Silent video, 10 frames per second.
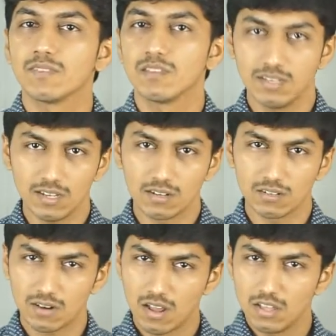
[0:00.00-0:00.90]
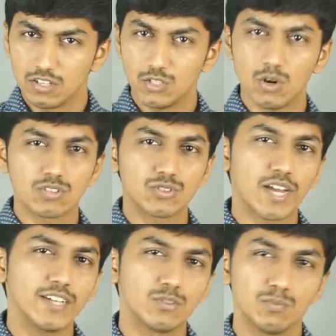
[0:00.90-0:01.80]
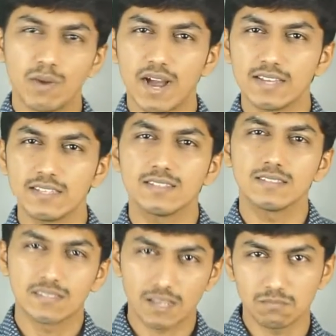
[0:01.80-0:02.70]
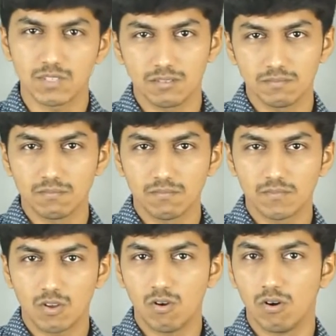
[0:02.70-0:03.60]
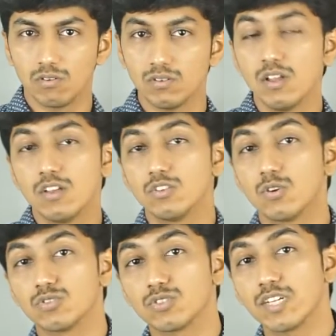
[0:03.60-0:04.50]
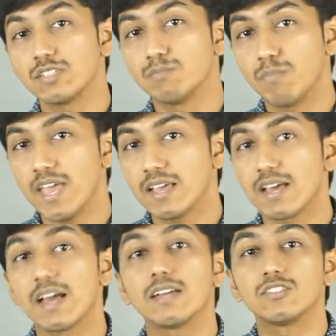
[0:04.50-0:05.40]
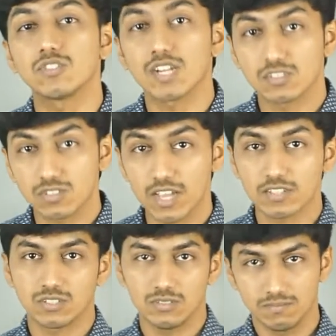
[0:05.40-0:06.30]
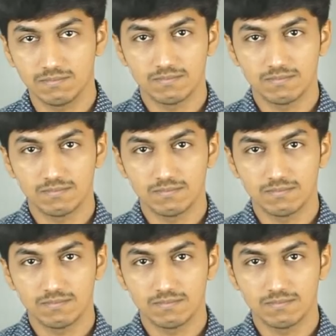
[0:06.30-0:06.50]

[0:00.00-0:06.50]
Here you're trying to buy something or you're trying to make a transaction